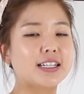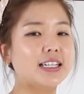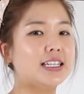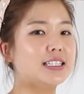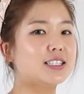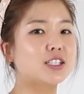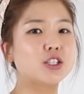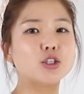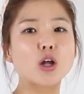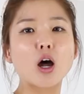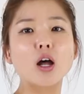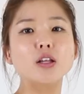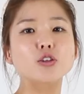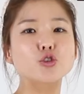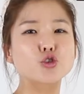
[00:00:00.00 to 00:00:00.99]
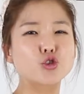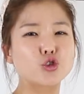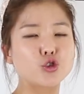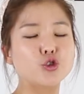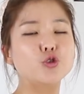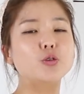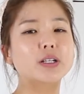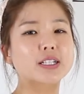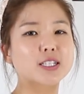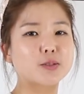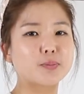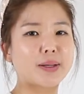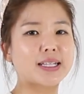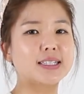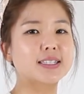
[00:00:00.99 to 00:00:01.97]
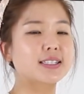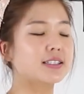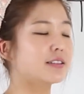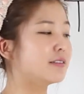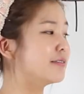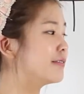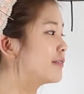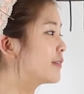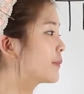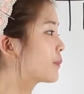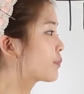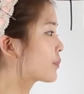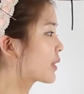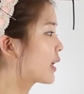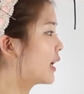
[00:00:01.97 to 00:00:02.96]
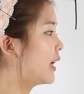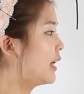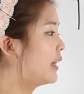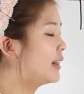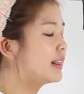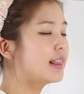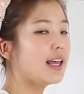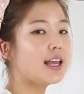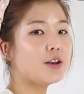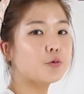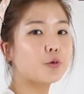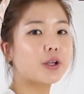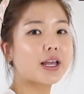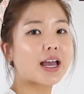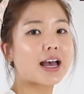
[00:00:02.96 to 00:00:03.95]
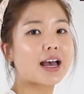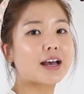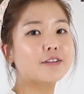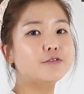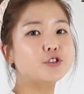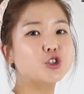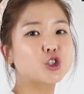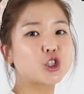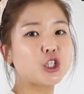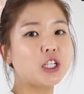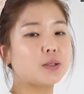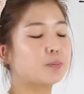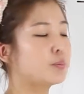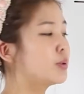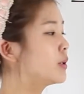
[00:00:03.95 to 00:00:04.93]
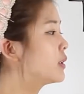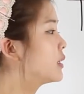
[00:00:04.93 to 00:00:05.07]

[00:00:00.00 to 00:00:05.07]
It's not too expensive. Then we have cheap.